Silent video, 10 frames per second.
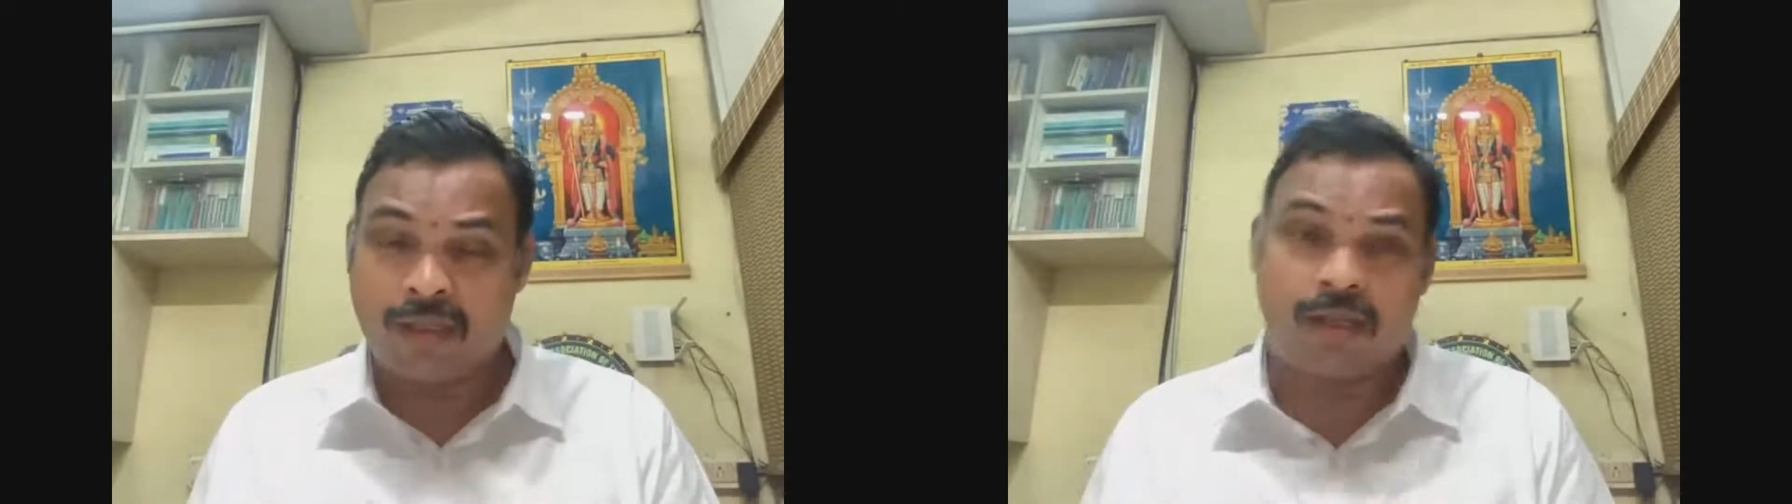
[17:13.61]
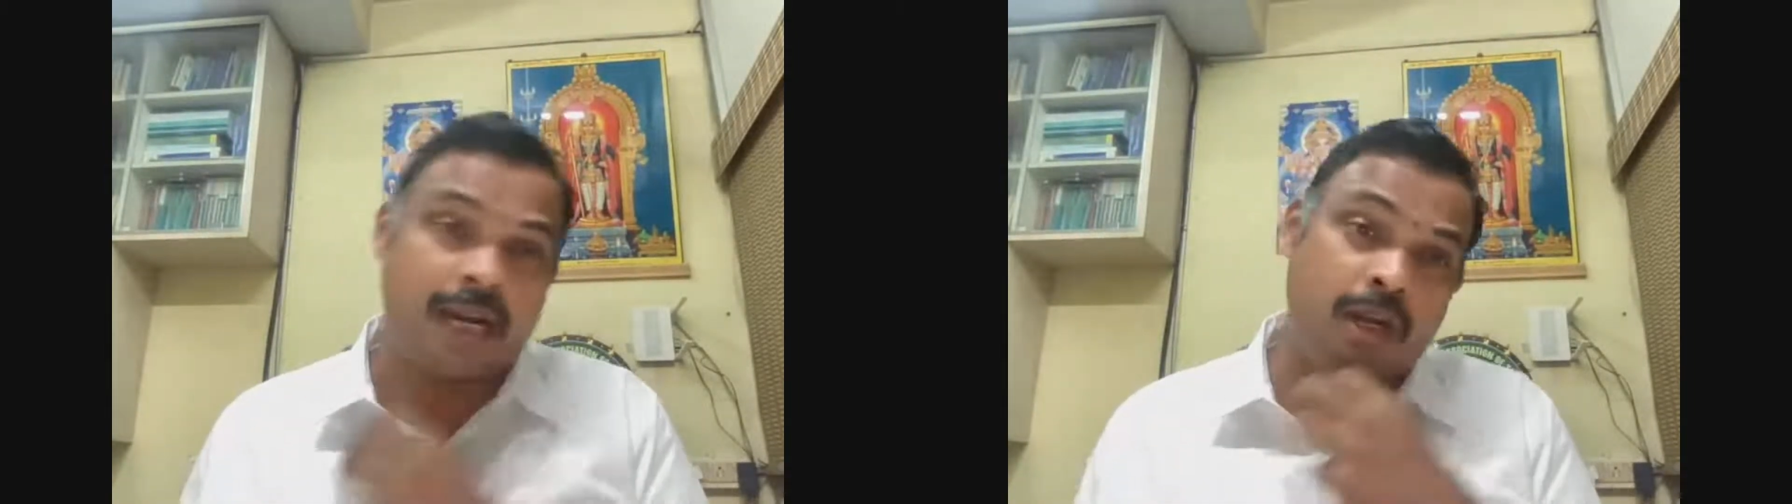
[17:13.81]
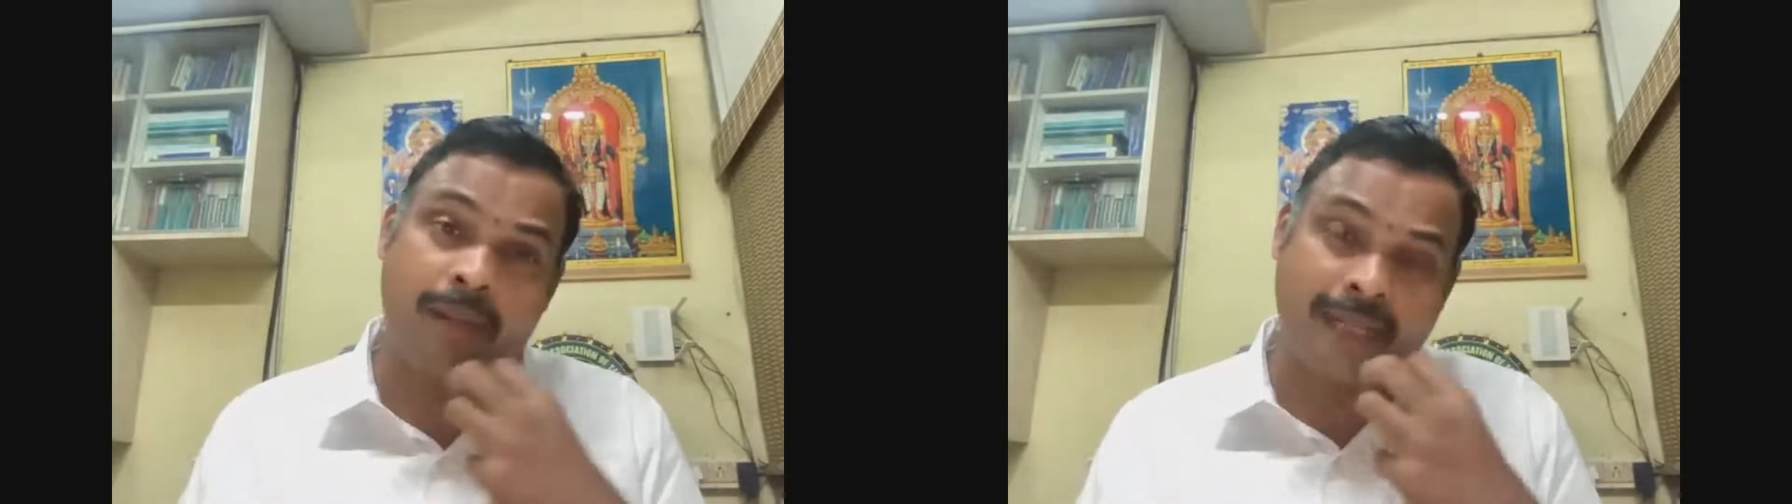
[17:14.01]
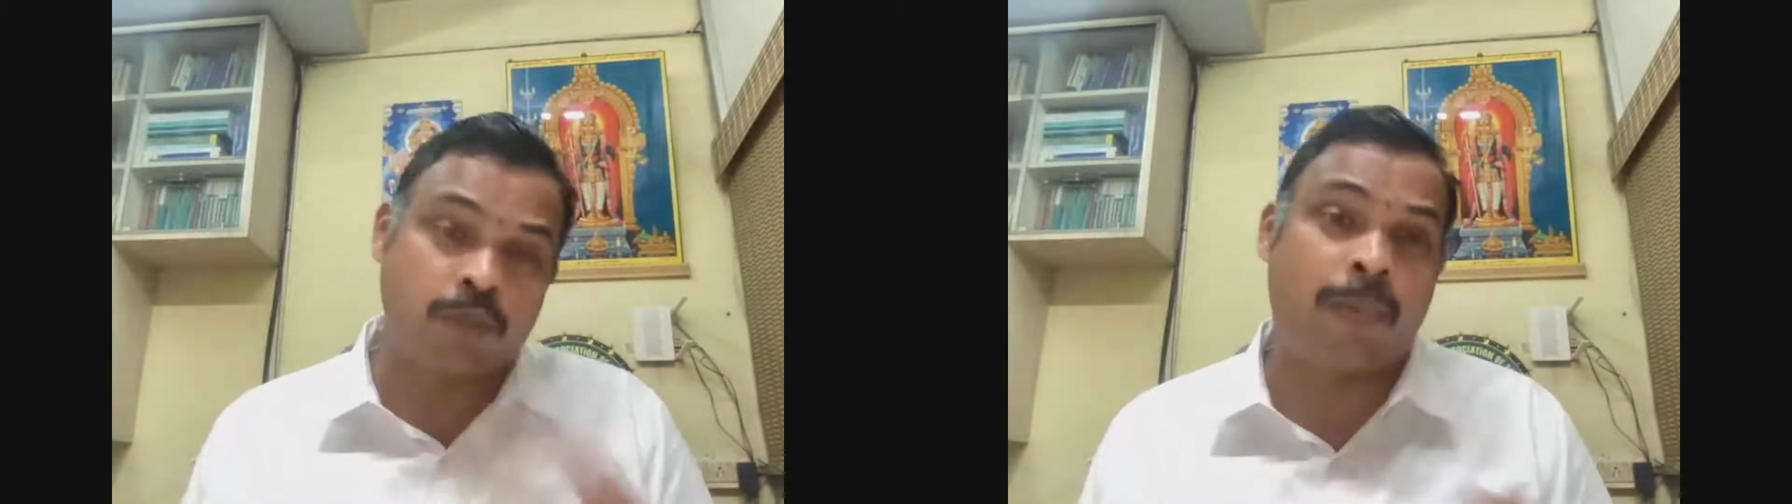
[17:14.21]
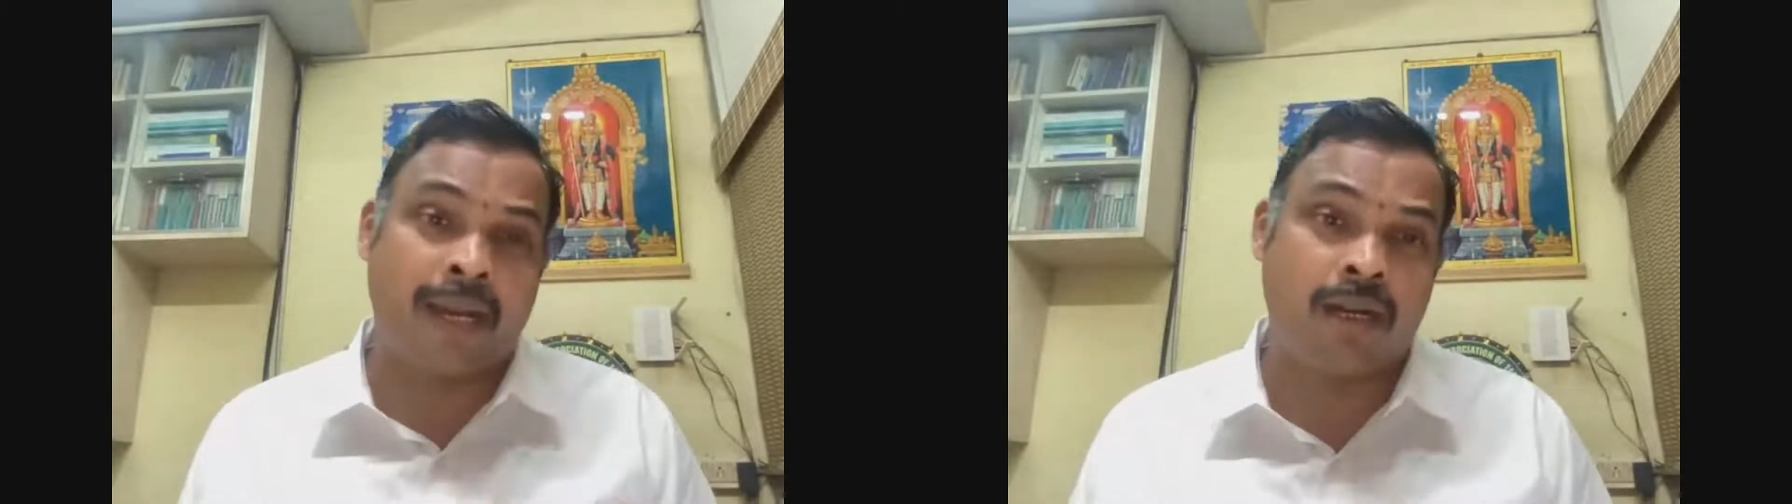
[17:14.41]
Try to
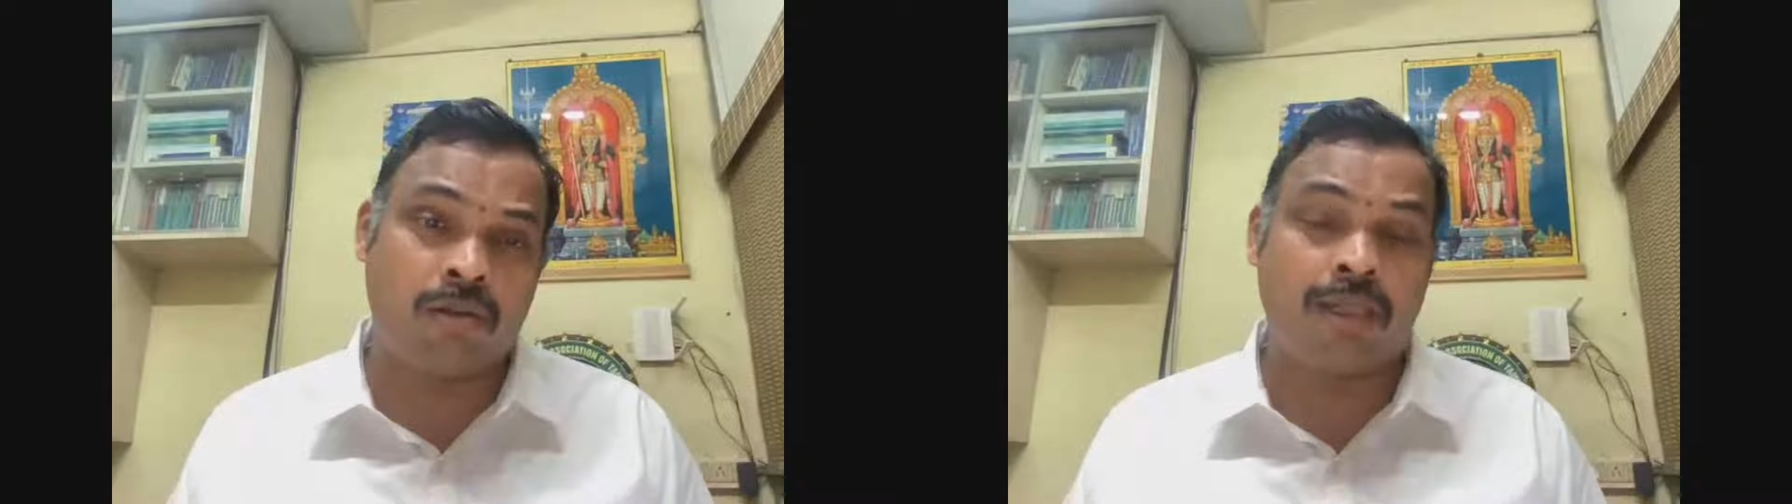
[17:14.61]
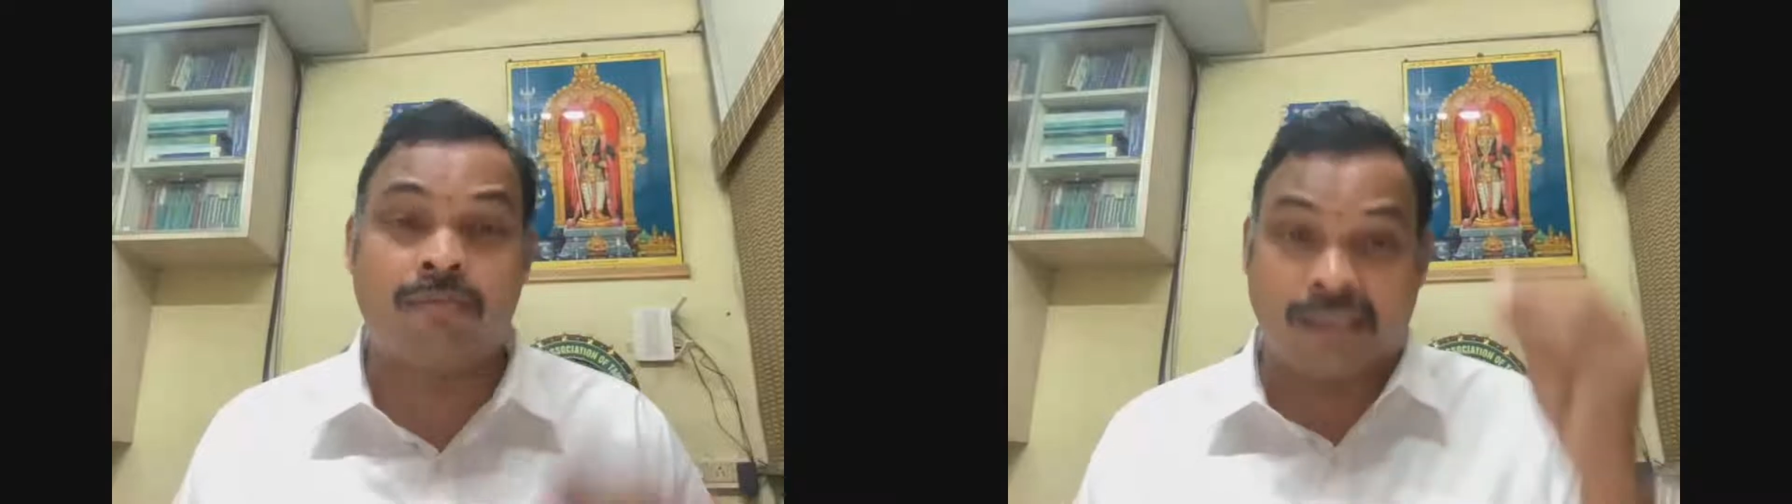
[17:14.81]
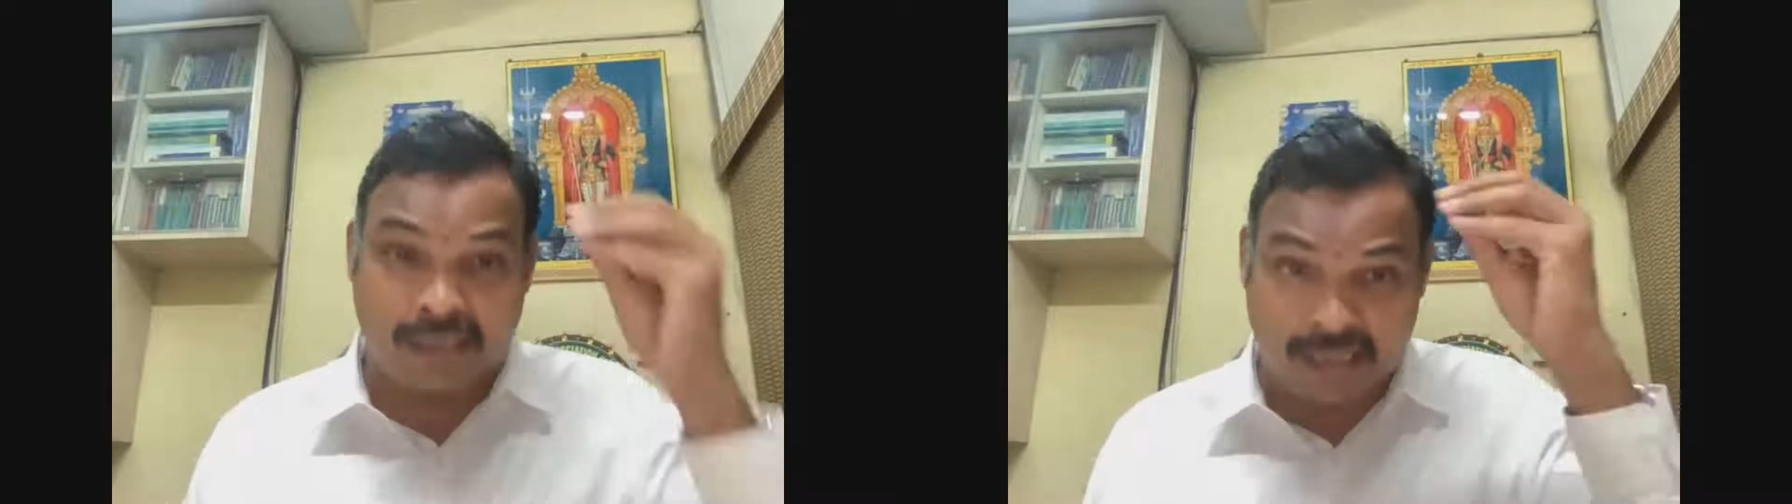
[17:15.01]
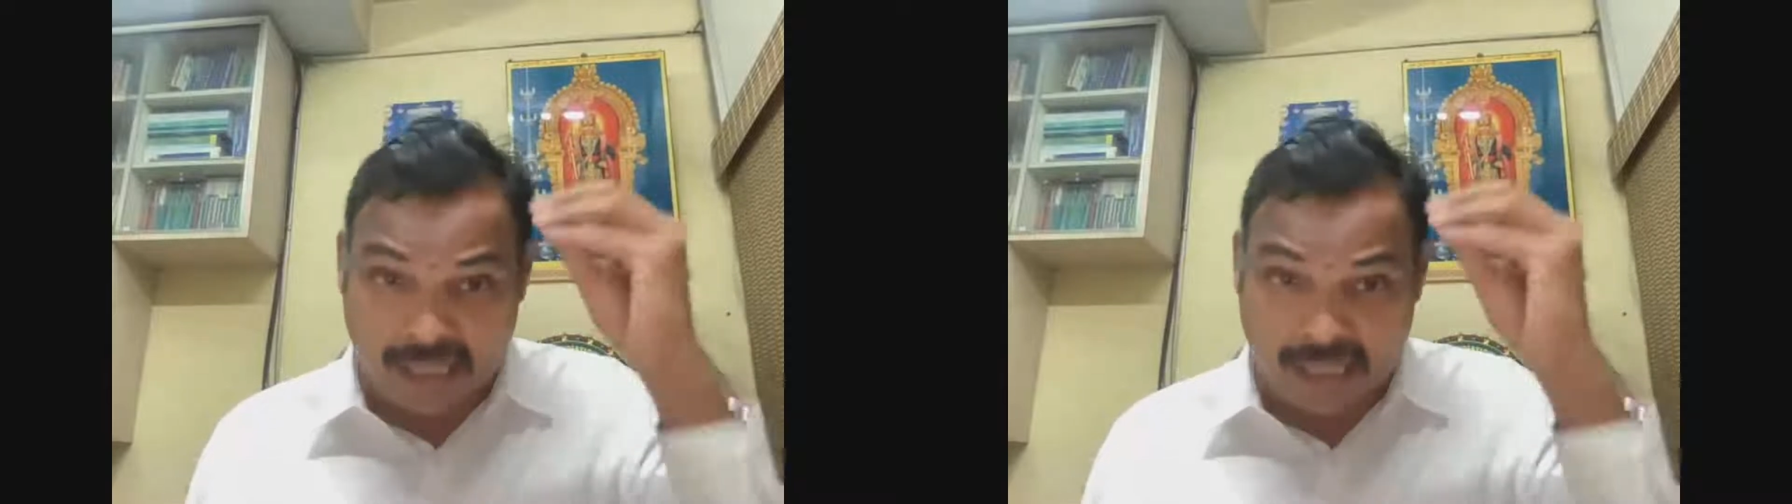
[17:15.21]
explain to them with the